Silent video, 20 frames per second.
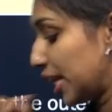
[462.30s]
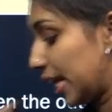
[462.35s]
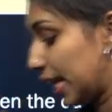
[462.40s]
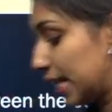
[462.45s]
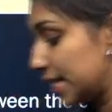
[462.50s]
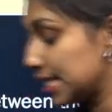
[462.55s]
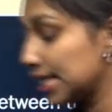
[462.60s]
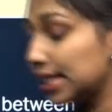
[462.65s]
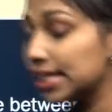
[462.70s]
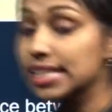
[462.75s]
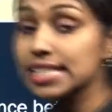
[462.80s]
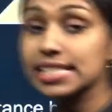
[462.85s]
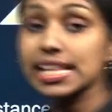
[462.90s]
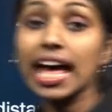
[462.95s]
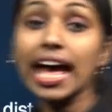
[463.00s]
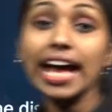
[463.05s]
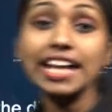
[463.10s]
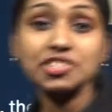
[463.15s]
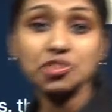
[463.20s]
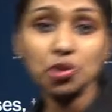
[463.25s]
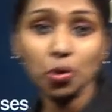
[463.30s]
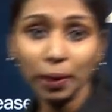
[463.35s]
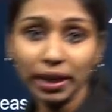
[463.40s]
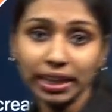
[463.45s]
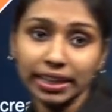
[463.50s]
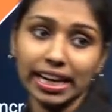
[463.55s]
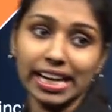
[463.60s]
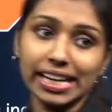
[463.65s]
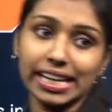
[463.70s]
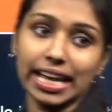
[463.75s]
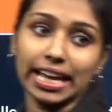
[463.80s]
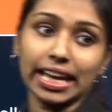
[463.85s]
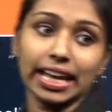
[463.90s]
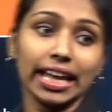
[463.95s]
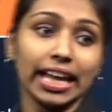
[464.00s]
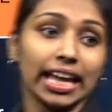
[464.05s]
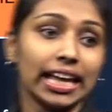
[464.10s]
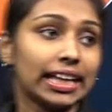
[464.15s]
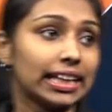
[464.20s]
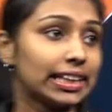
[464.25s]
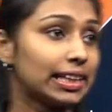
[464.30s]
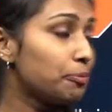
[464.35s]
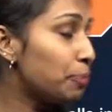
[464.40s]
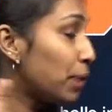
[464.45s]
energy, that is the atomic radii. In the